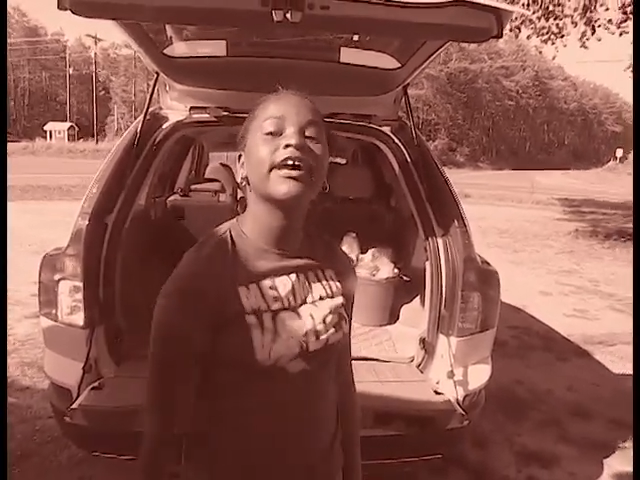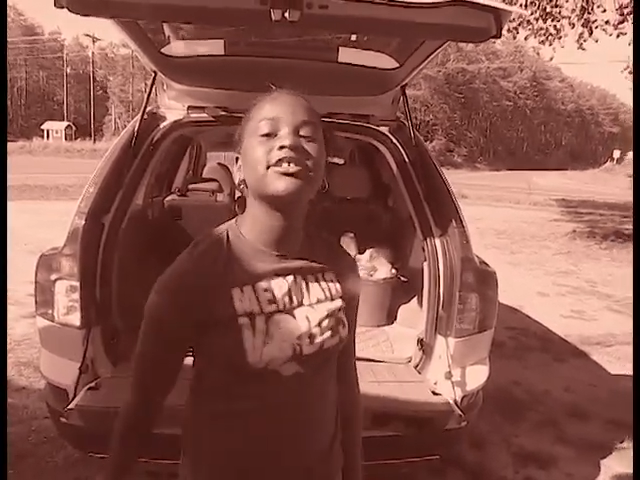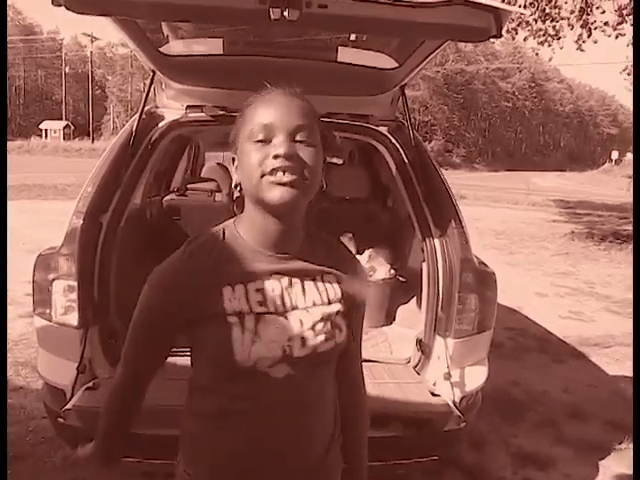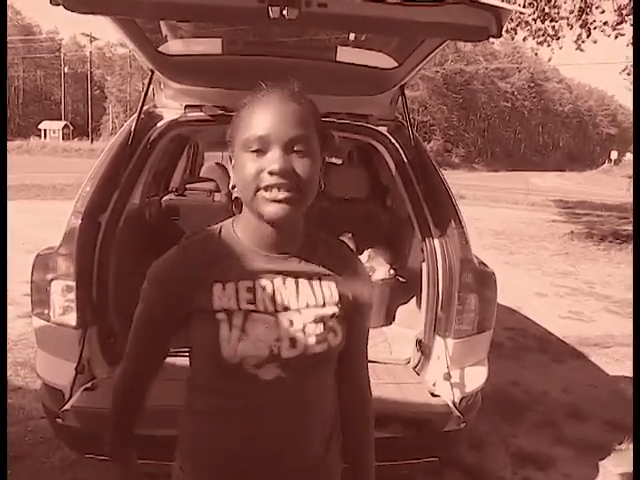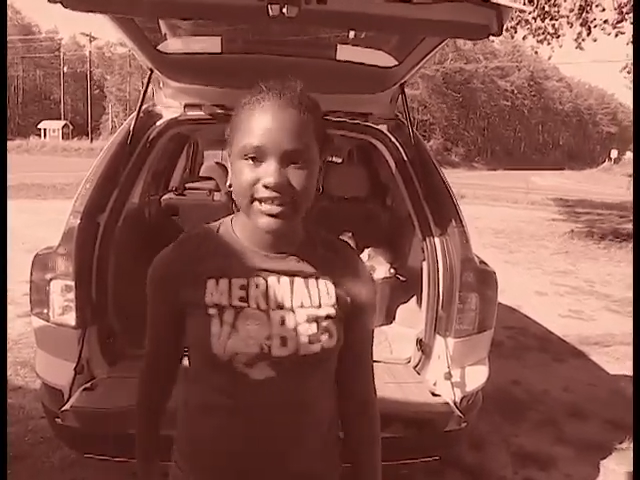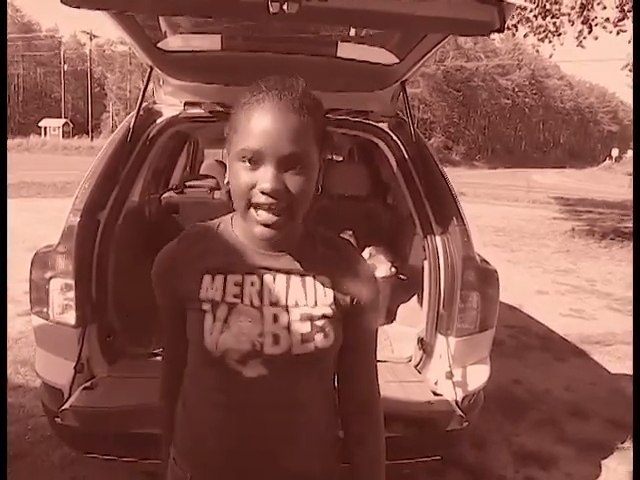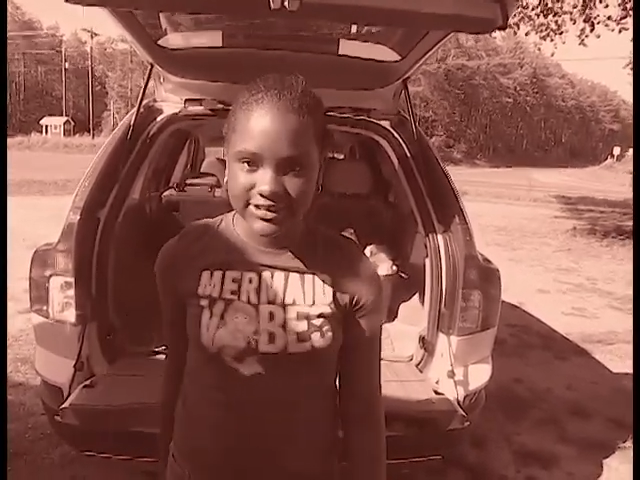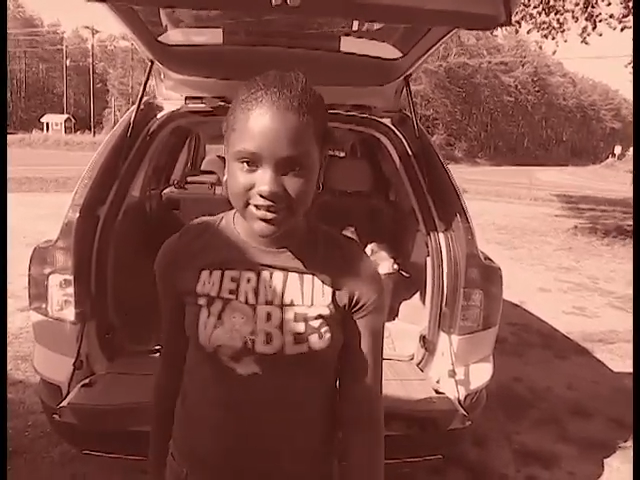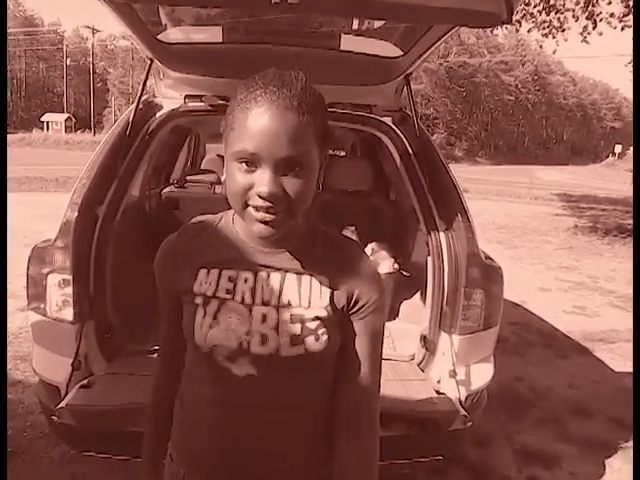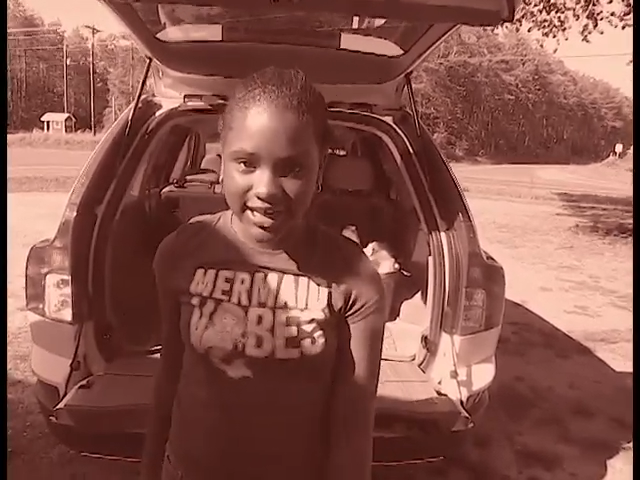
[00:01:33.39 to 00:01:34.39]
and I'll see you guys
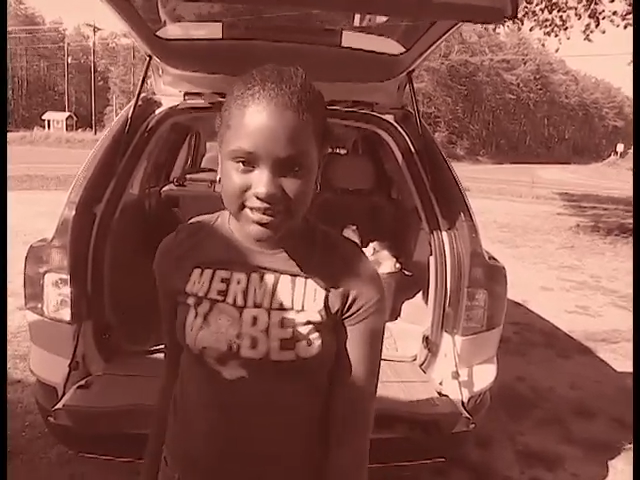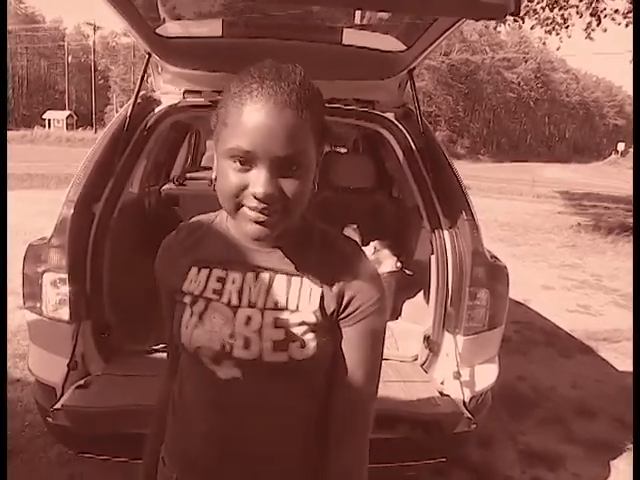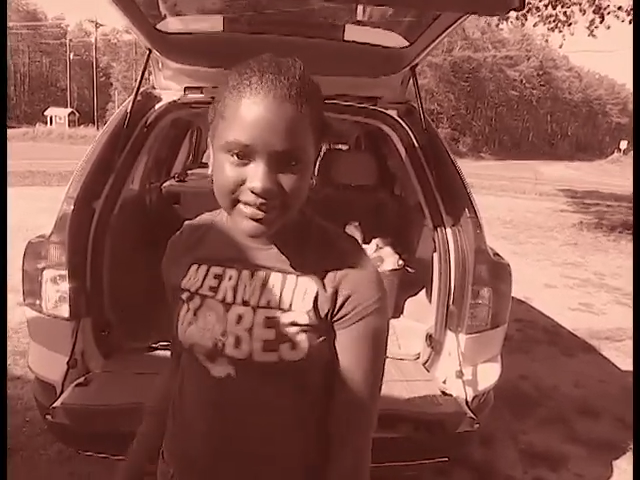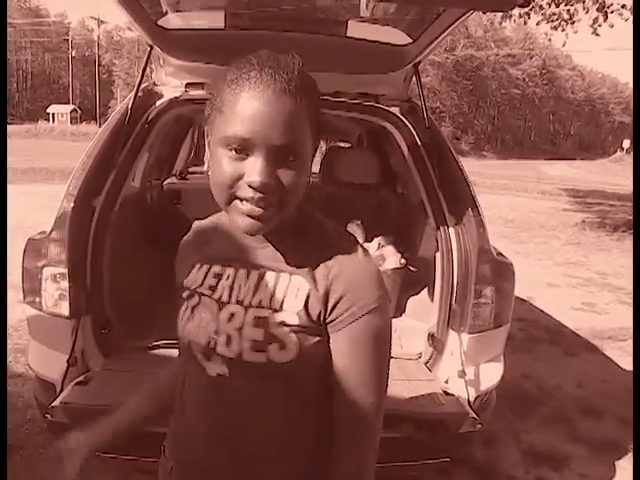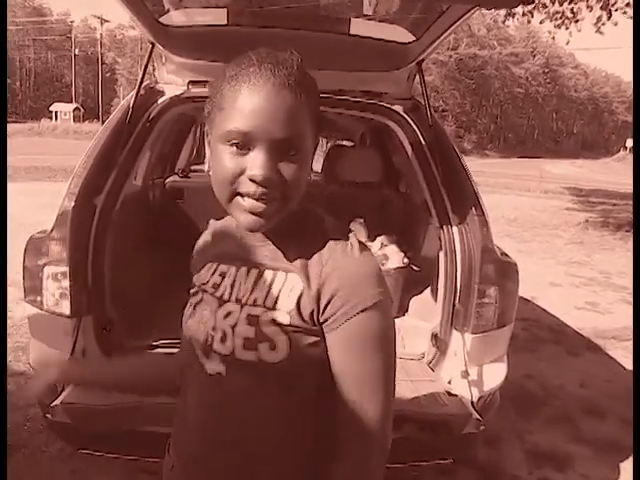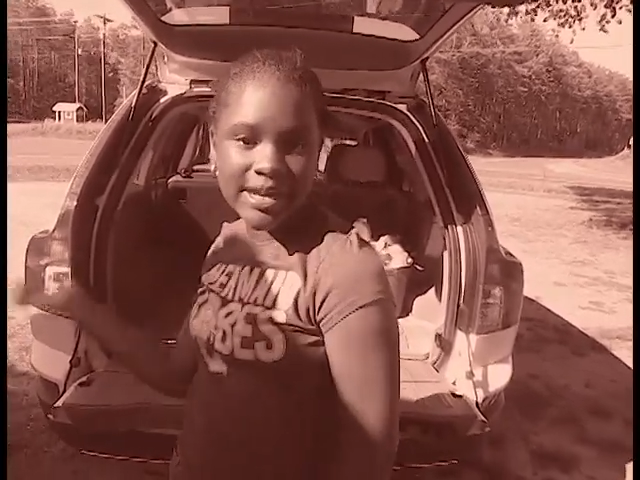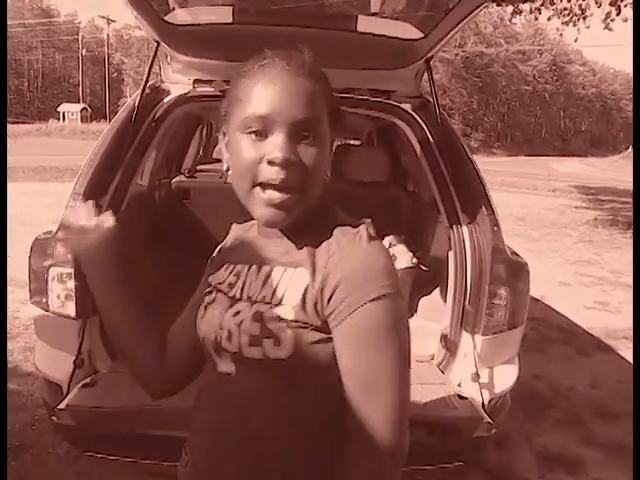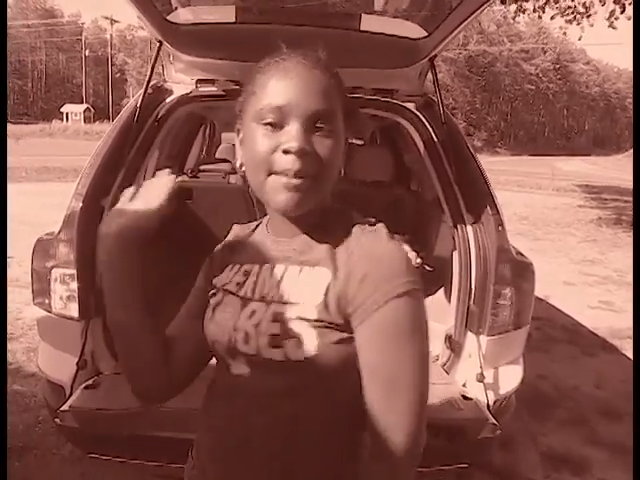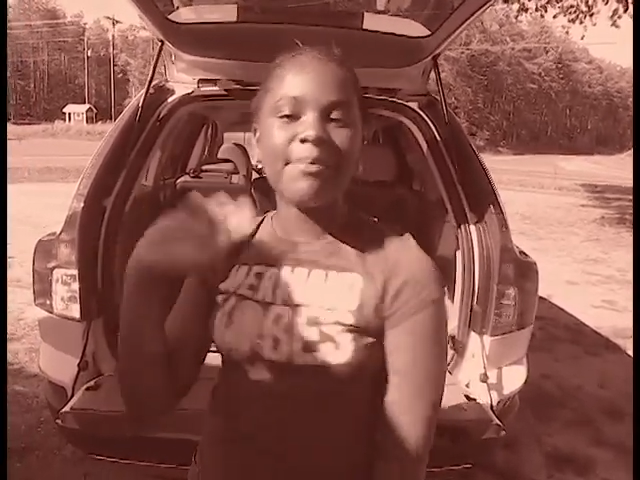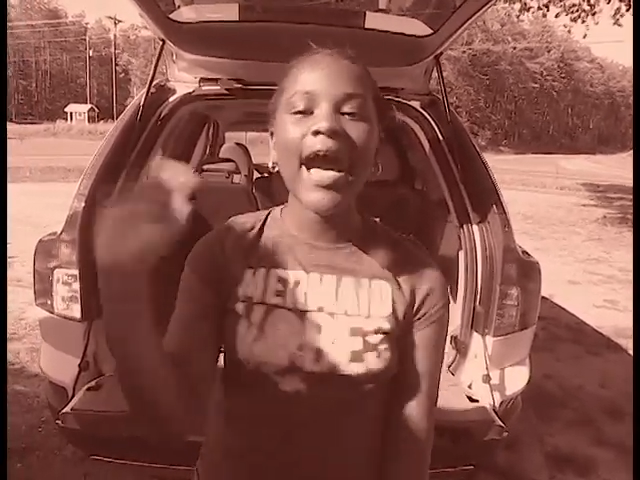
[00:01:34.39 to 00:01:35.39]
on the next one.
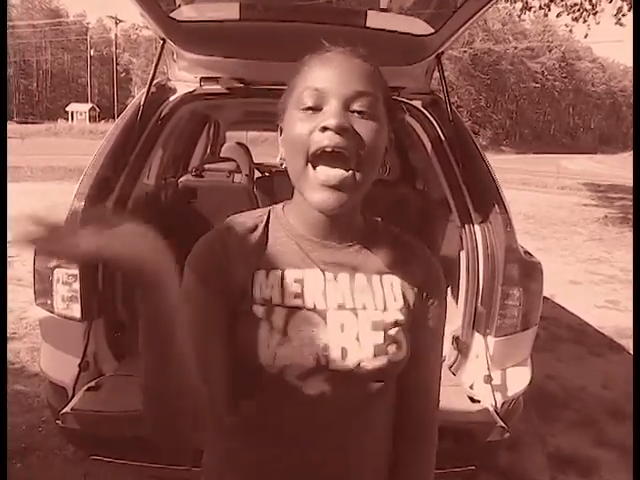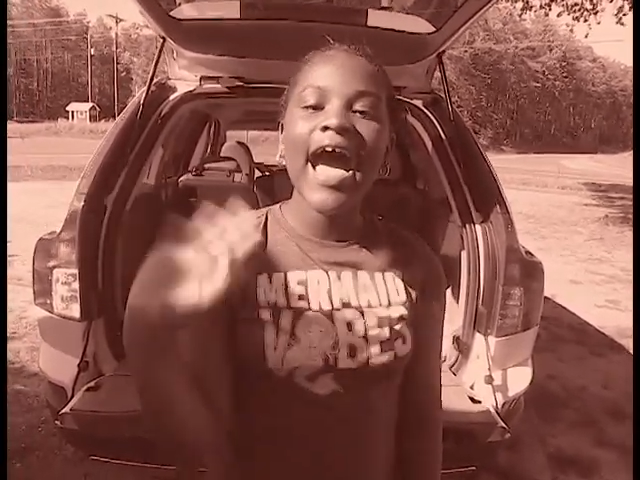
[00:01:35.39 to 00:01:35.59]
Goodbye.